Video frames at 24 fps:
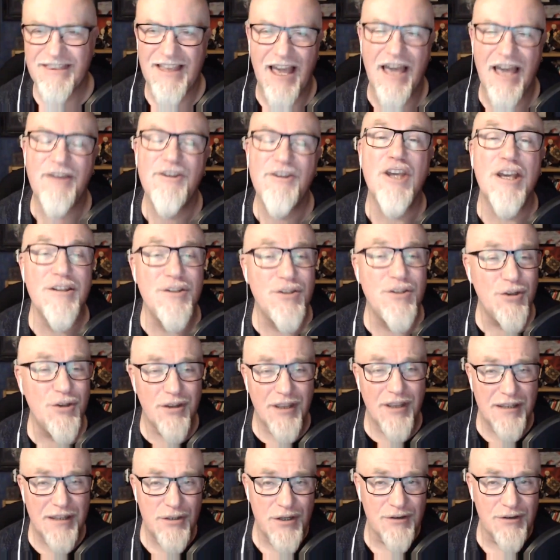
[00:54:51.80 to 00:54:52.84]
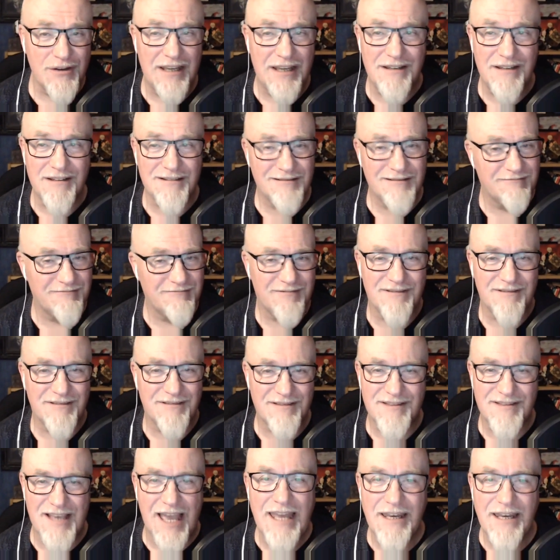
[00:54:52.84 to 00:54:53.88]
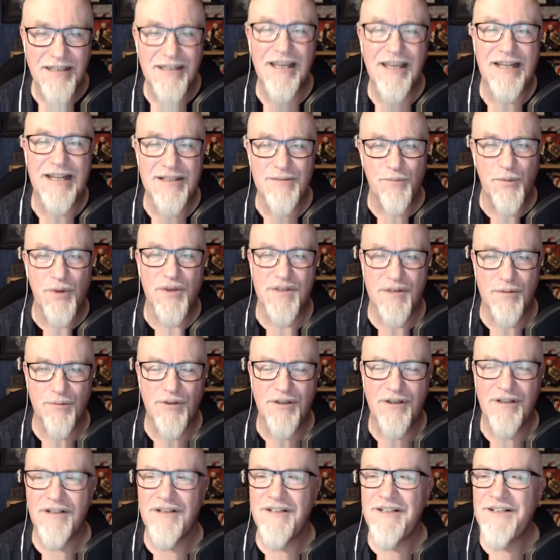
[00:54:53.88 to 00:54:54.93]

and you can do it in 10. It is possible.